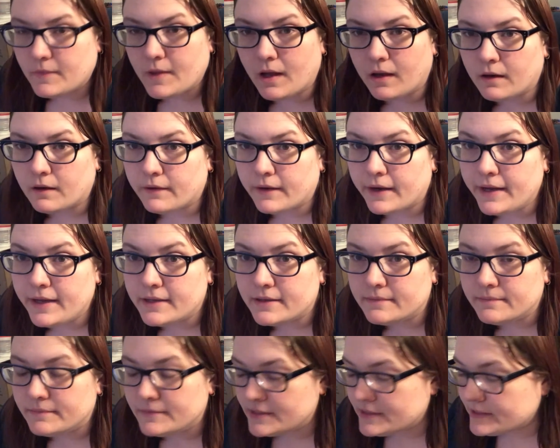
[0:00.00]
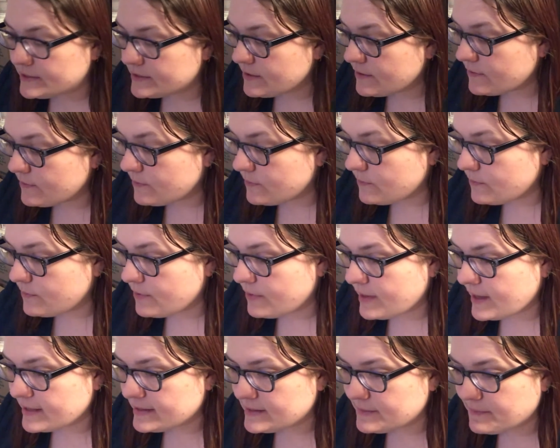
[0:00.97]
are. All right, so
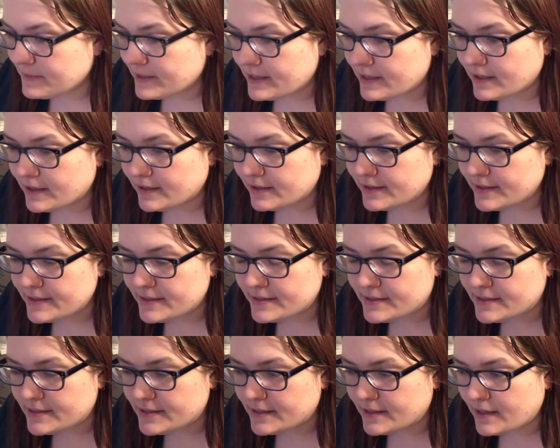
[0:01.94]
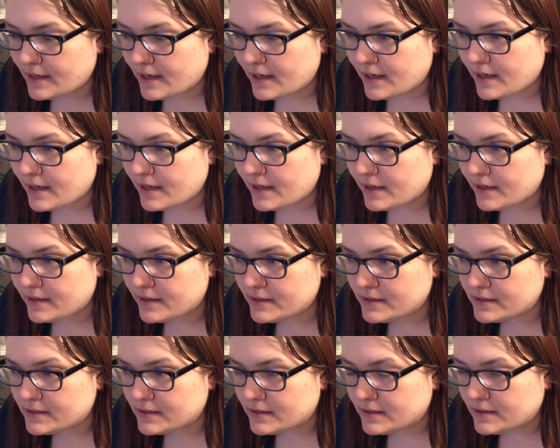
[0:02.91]
that's my cut list, and
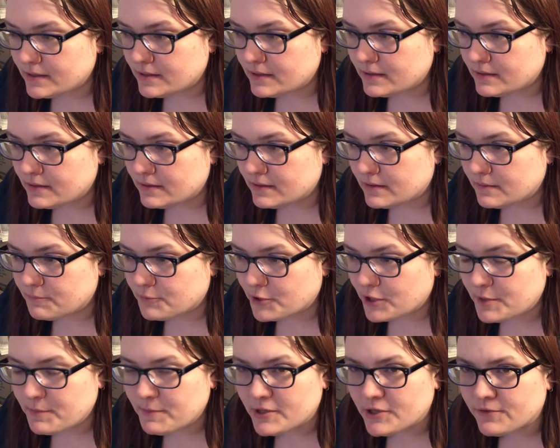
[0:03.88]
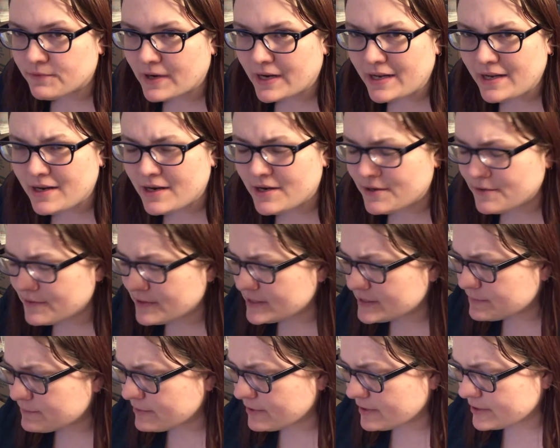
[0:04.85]
I'm pretty much ready to do this
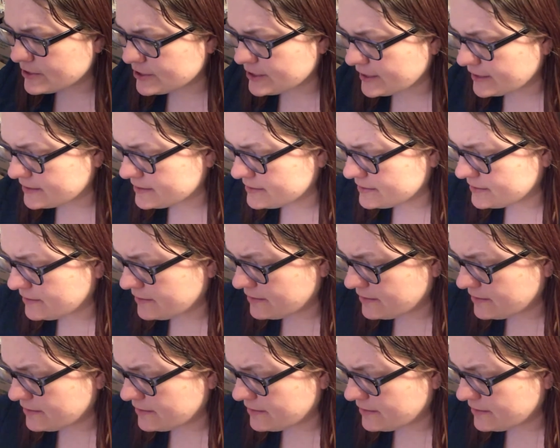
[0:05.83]
project.